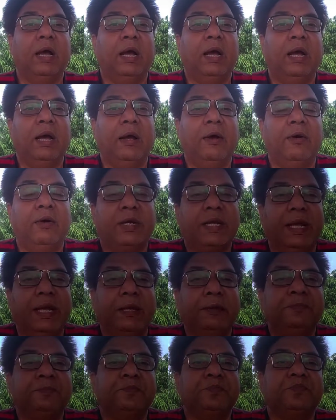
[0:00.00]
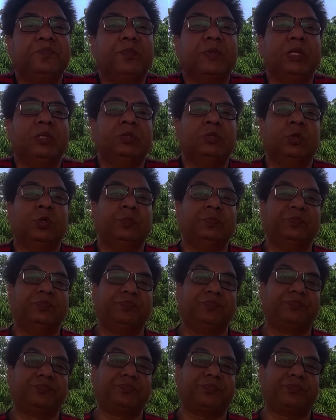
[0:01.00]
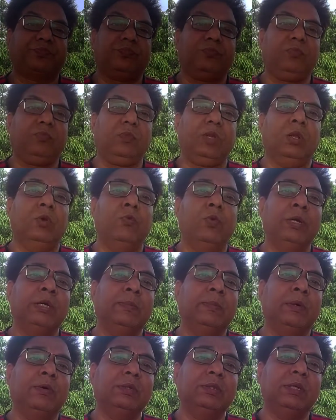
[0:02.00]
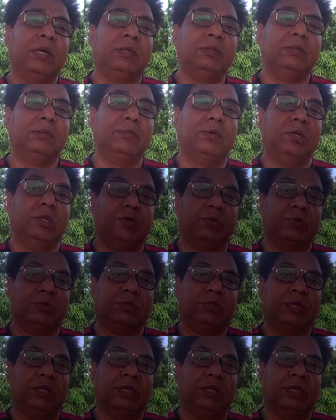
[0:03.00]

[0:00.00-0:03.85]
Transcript: Okay, so what about the other molecules?